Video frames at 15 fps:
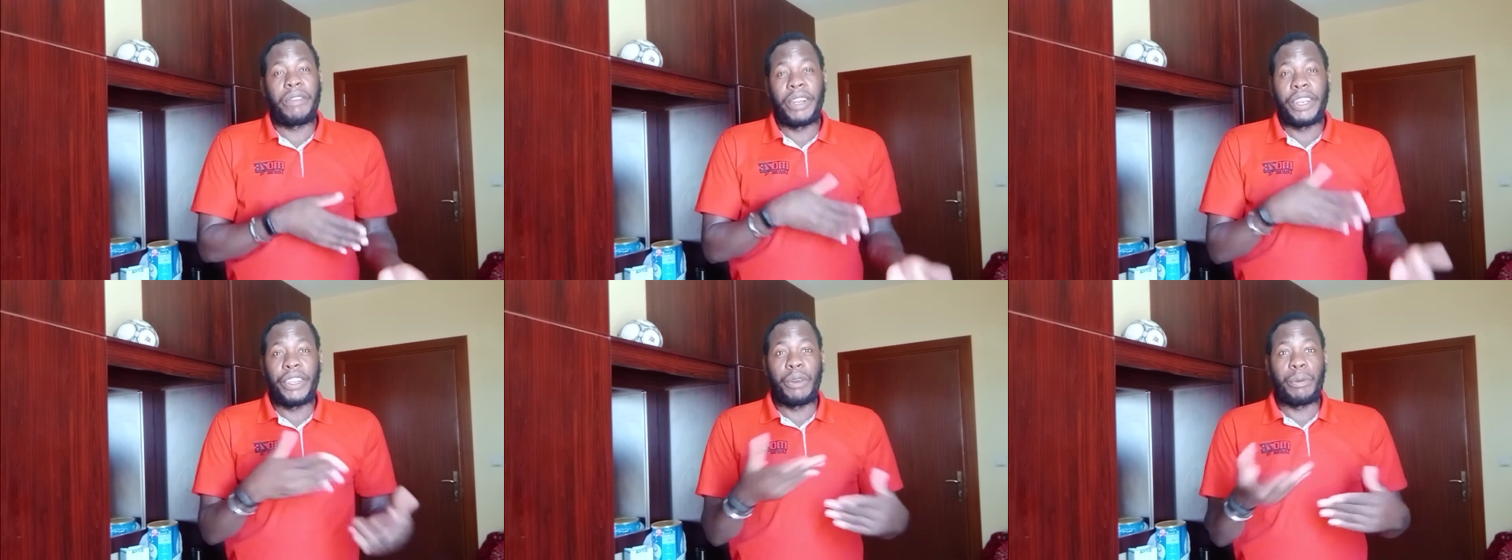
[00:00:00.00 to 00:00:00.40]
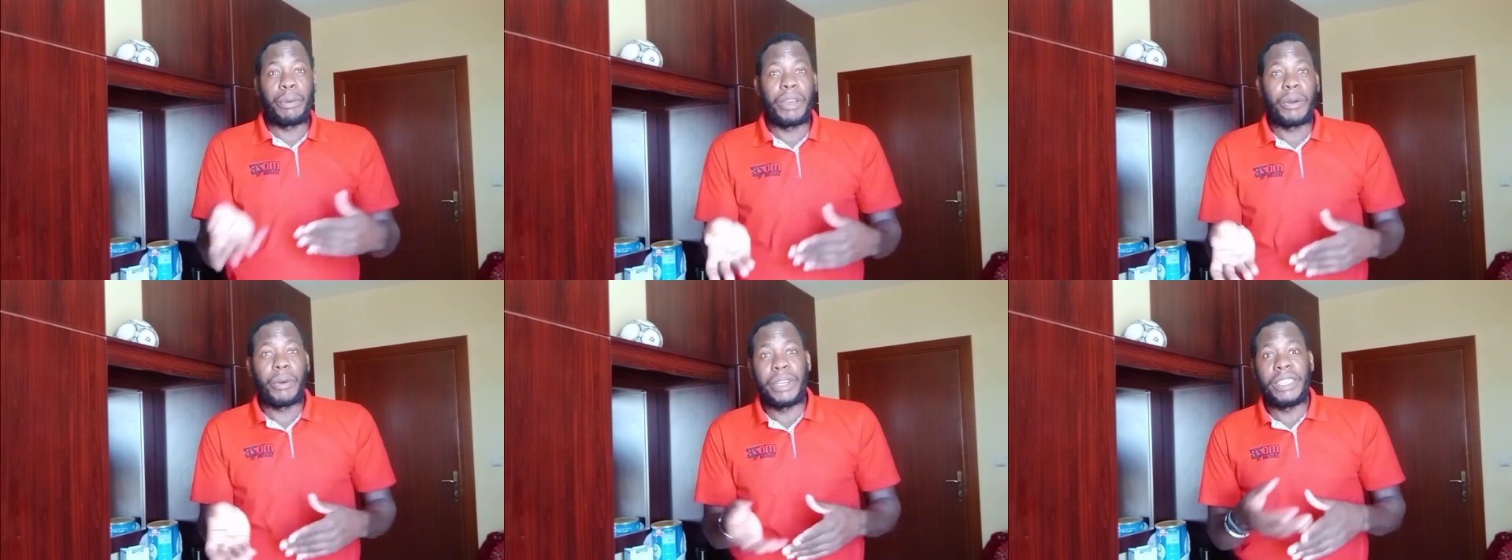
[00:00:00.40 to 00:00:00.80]
your
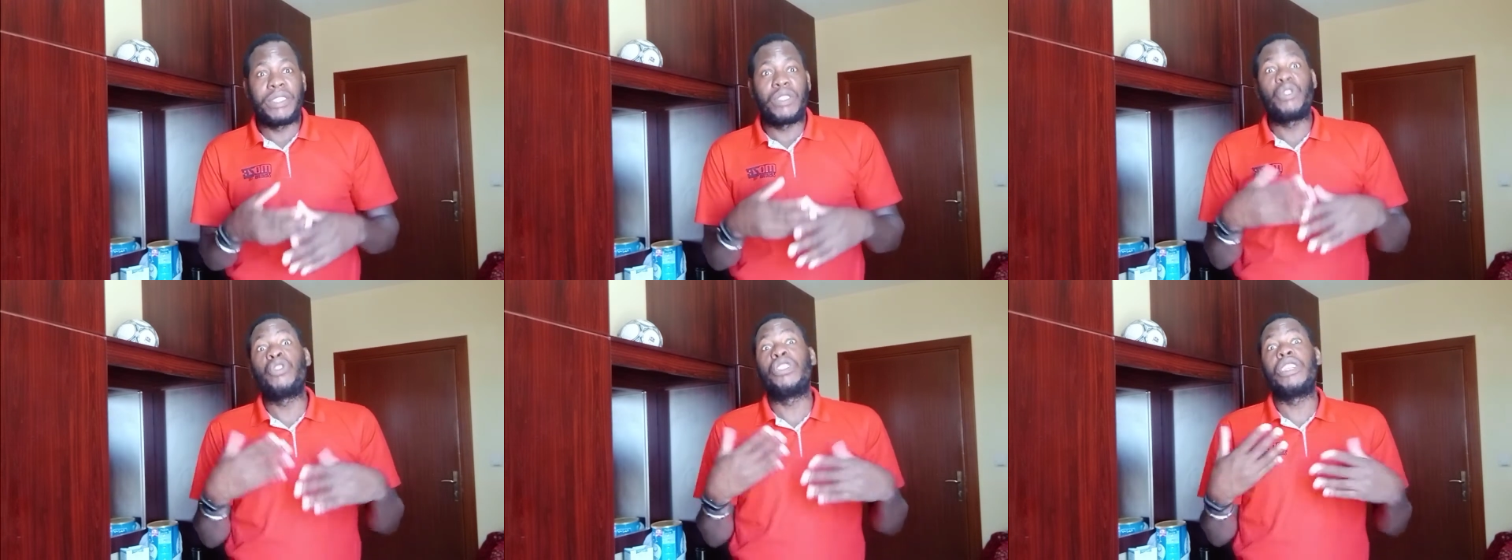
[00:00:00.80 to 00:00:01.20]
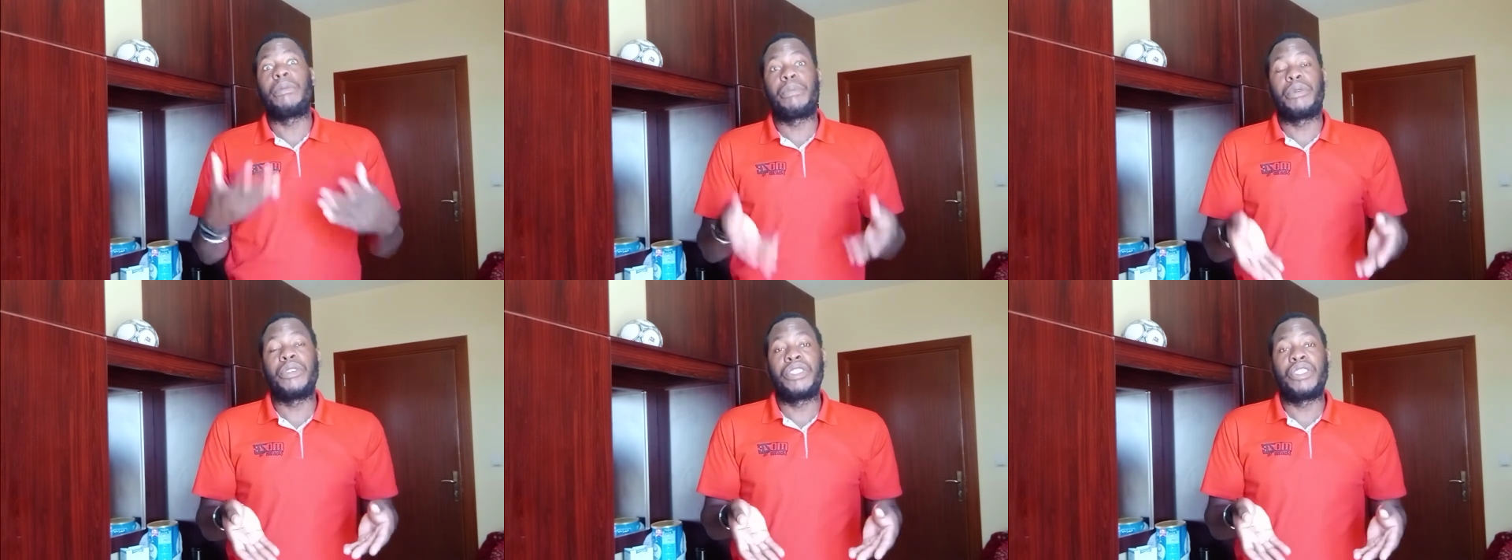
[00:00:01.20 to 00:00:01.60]
parents to
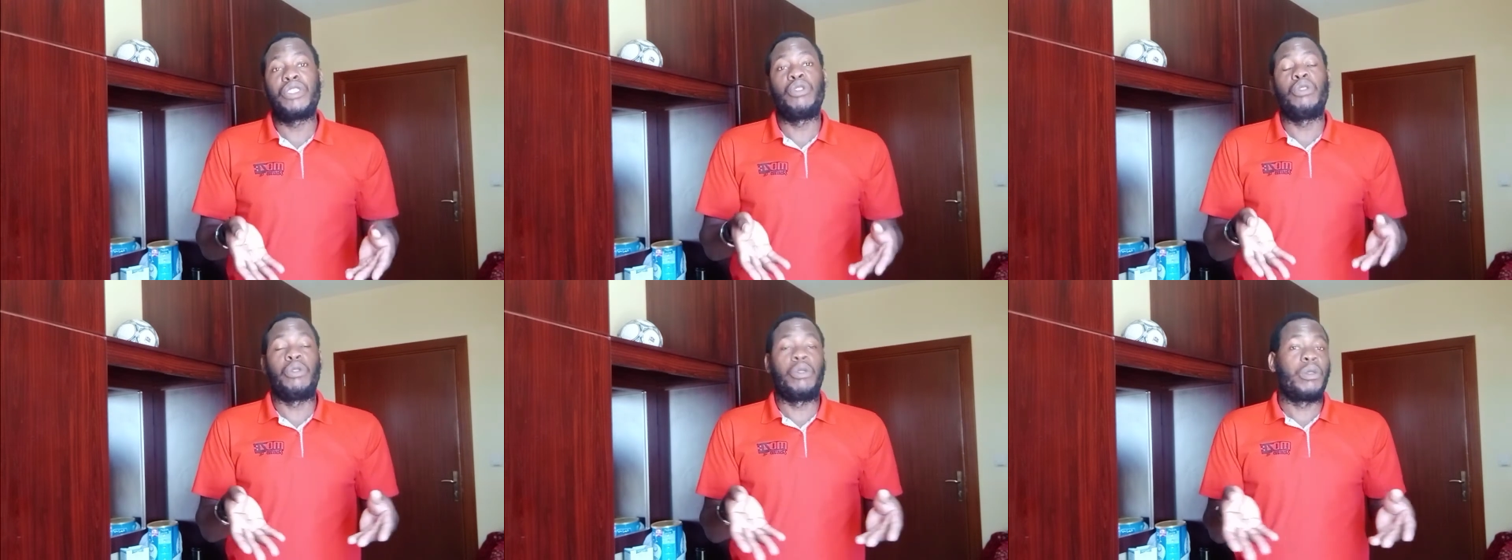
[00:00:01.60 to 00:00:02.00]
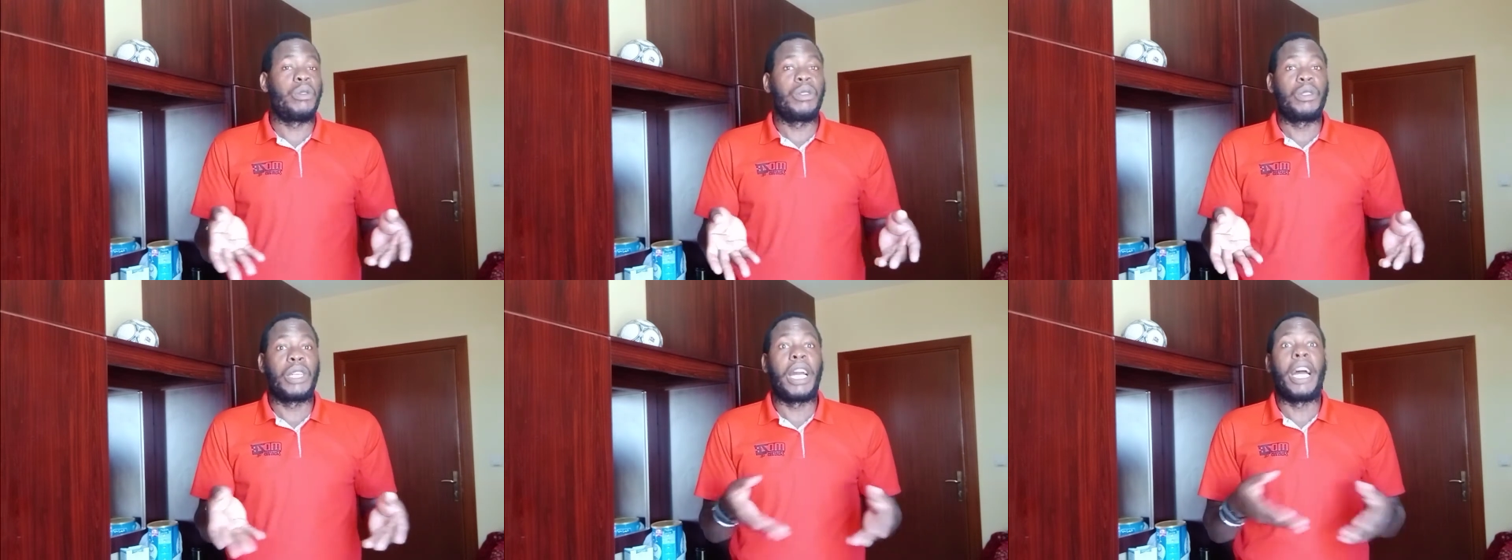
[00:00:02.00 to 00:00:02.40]
support you
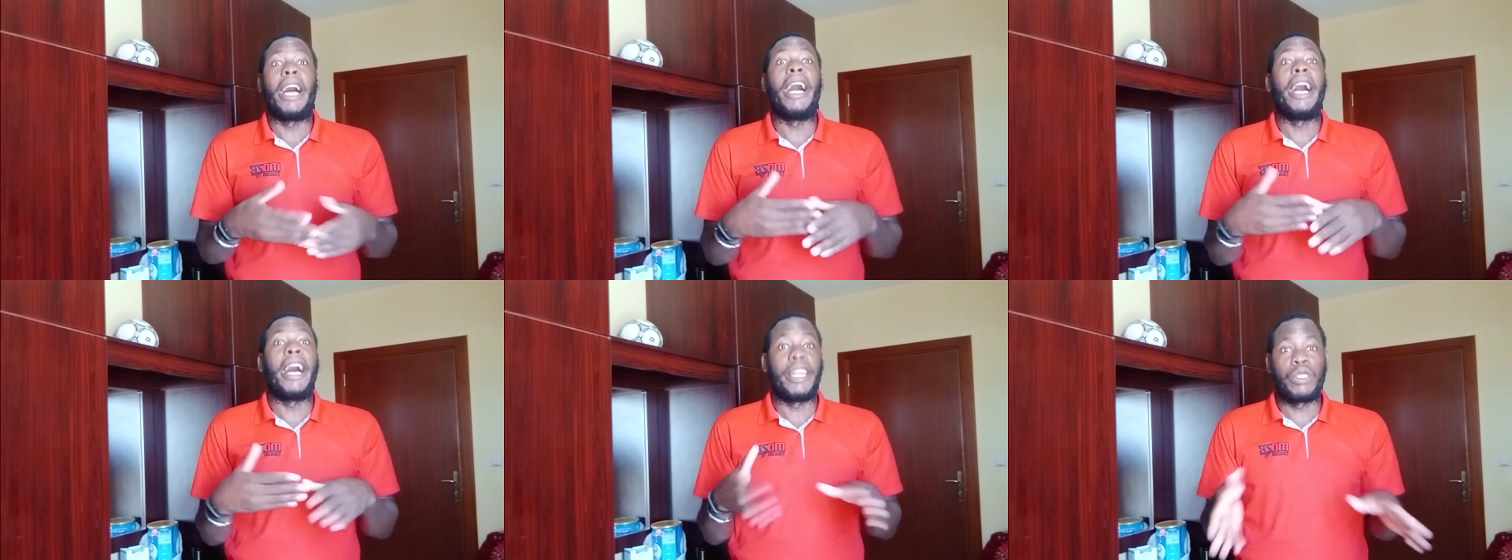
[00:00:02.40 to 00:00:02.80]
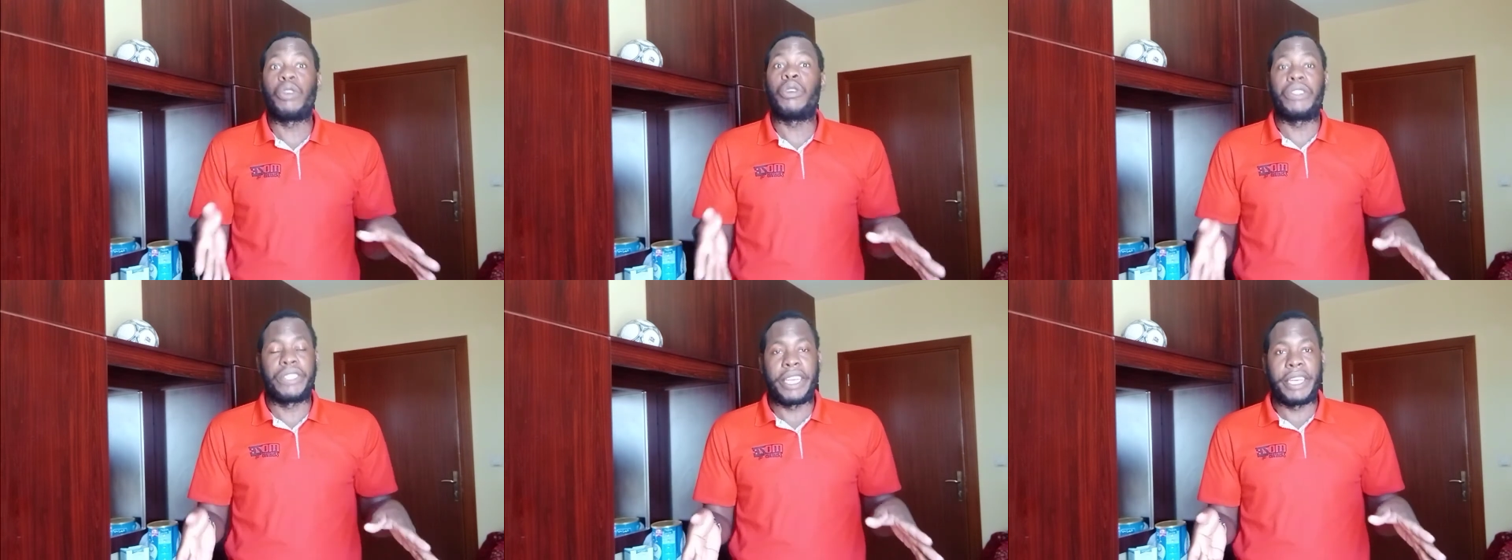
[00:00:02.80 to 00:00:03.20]
at all
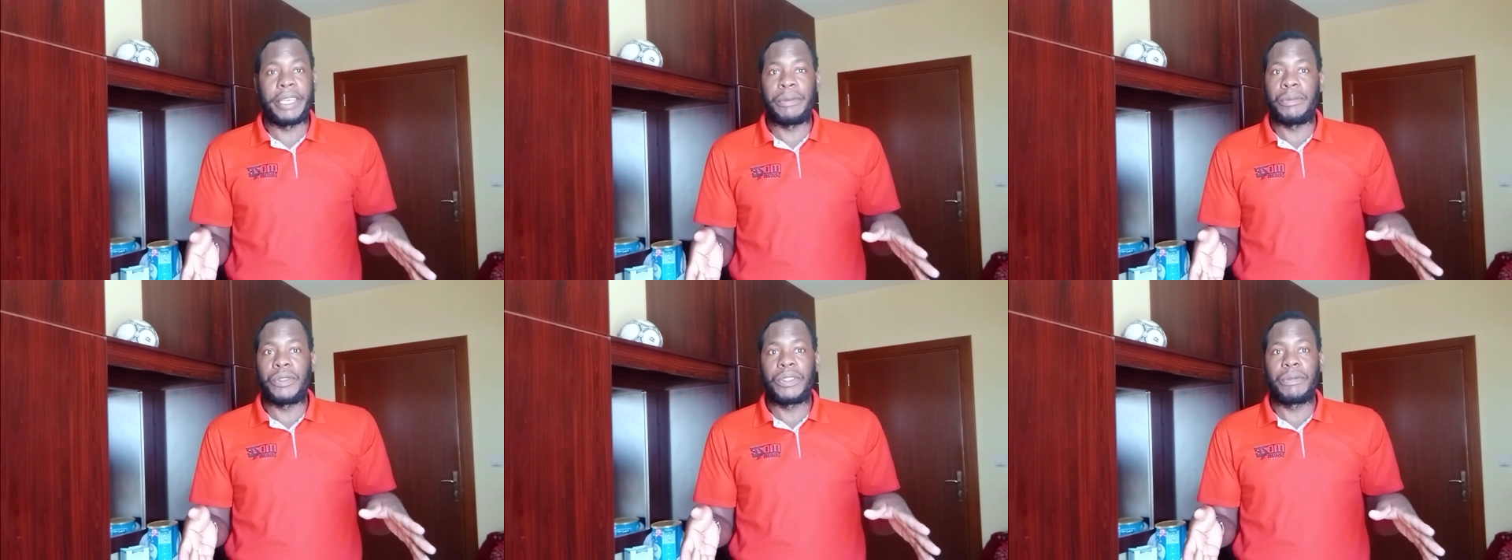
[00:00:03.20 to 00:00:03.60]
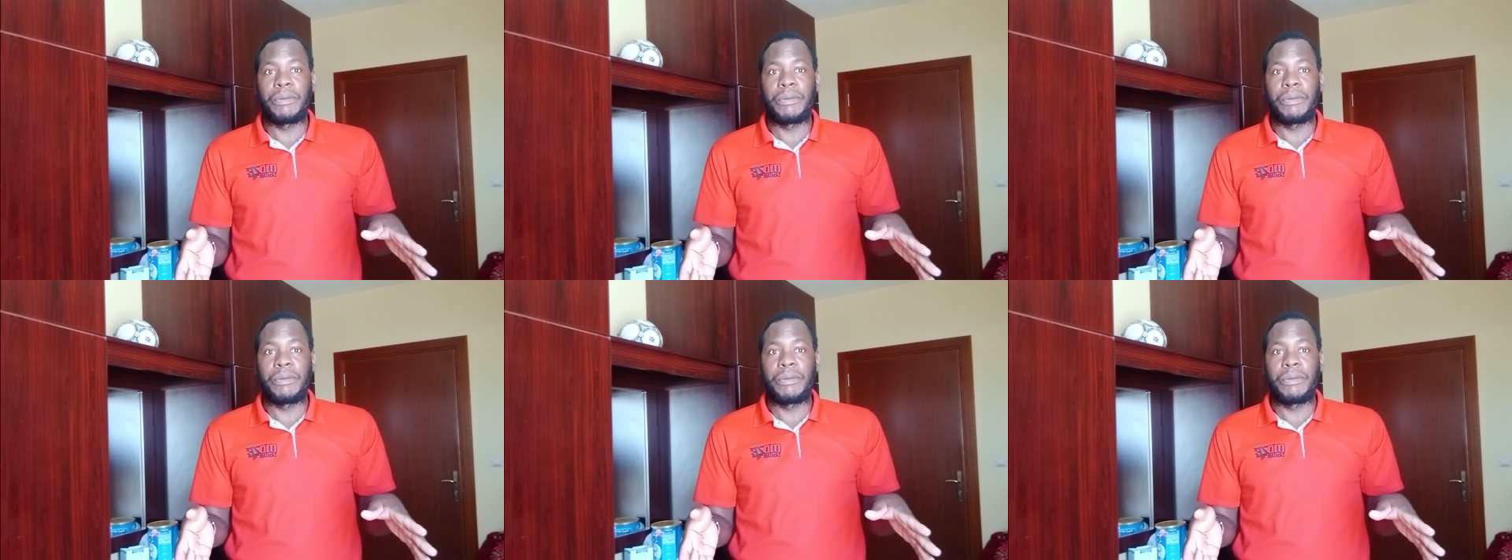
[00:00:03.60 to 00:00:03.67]
times.